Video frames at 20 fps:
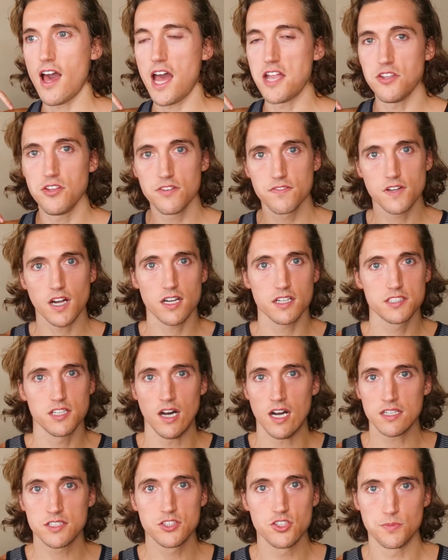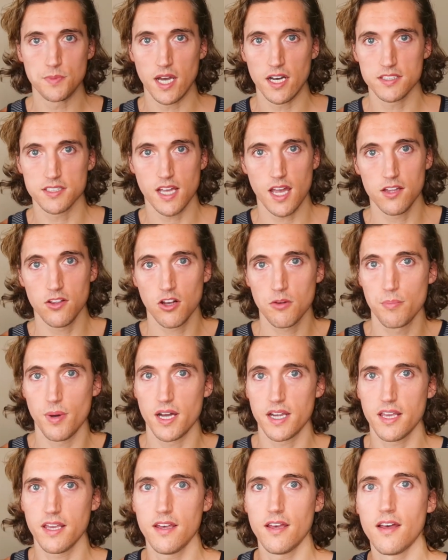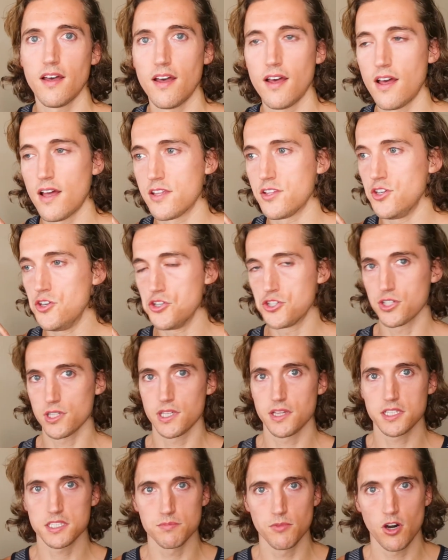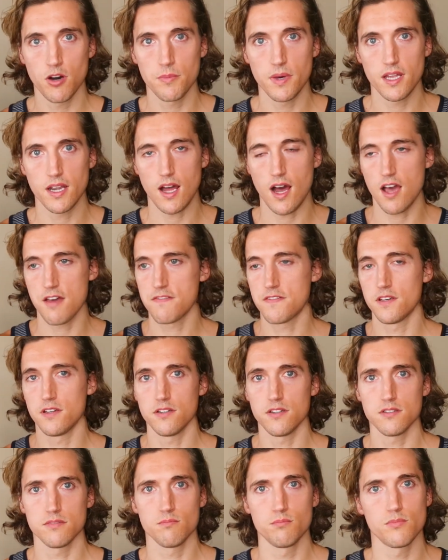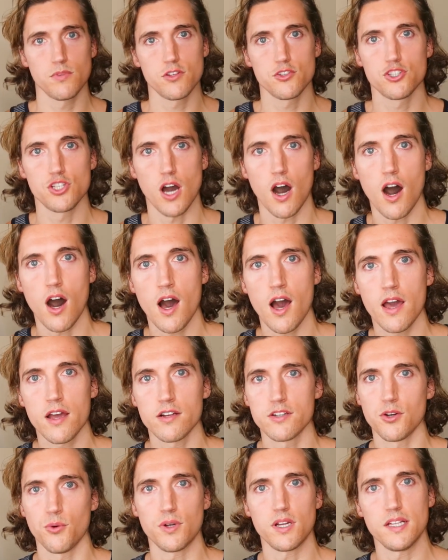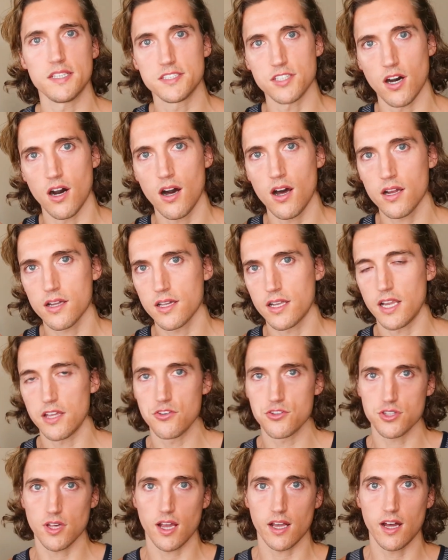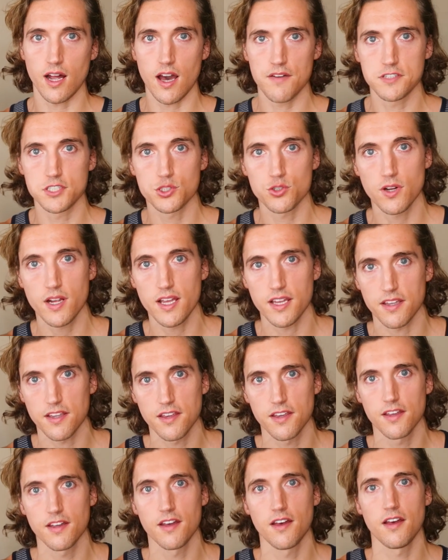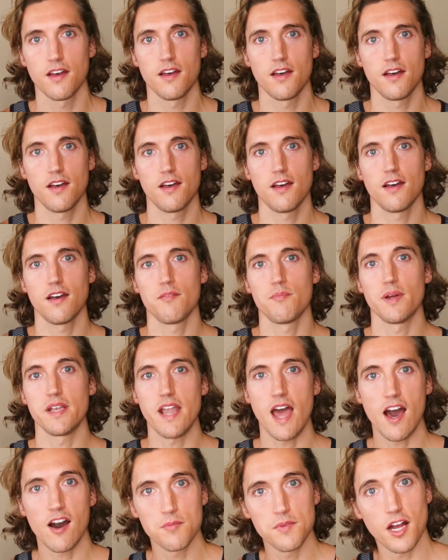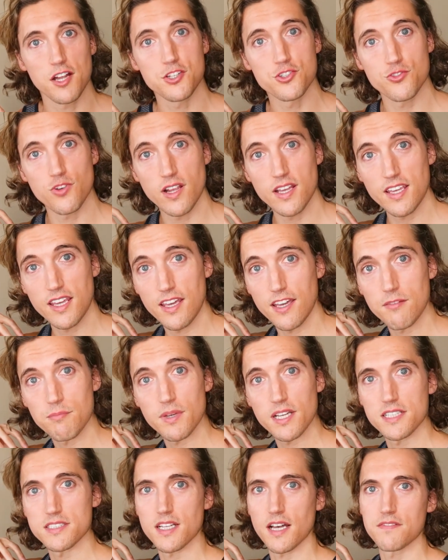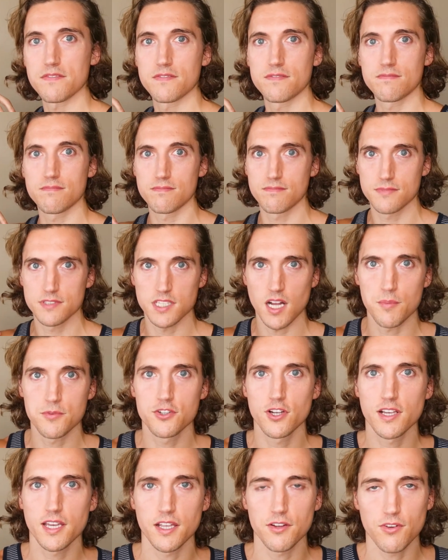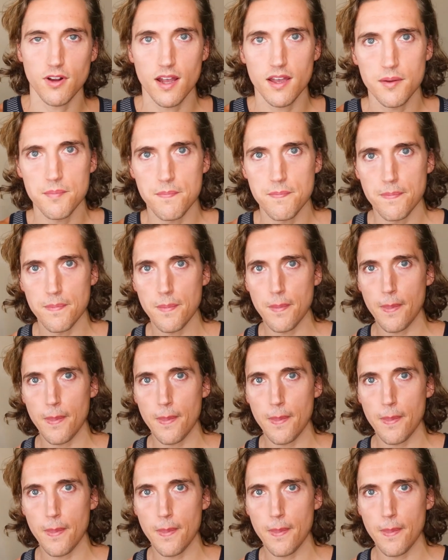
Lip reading: and you've got to talk to him now and say, hey look buddy, usually in this moment I feel shy or don't want to talk, and I usually gotta have a drink. But now I'm not drinking because I've stopped drinking, right?